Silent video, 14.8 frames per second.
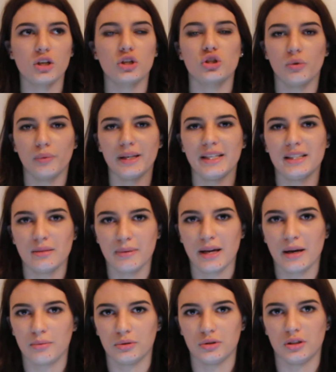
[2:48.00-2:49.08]
so we need to be
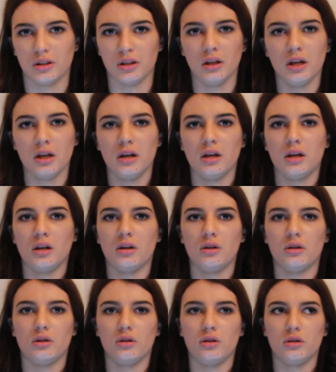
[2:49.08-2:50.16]
able to
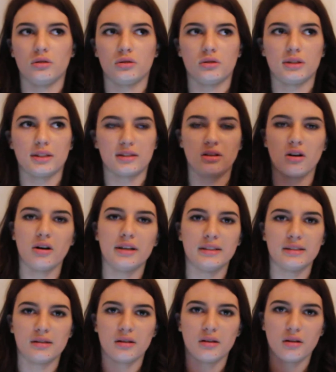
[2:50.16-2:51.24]

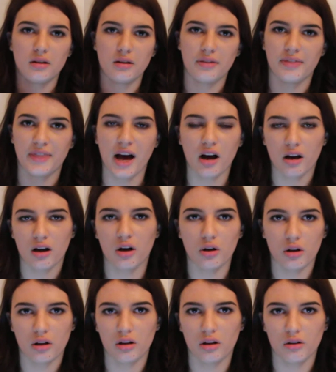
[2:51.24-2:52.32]
disguise that
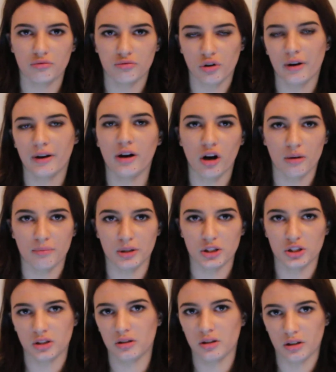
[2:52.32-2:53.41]
right arm
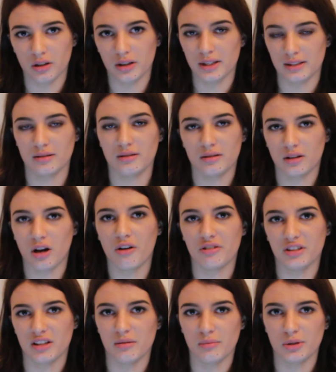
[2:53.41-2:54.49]
that is
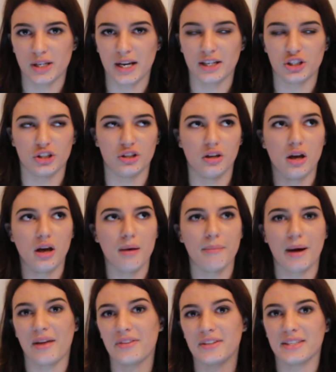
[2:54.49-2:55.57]
covered in the mutation,
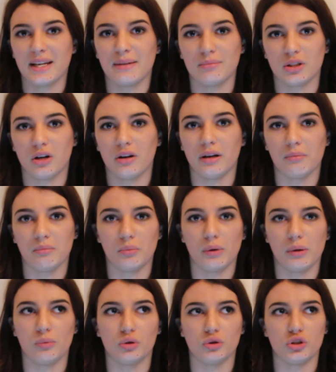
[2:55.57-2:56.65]
but at the same time
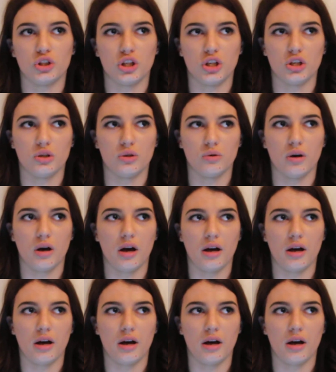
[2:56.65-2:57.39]
we want to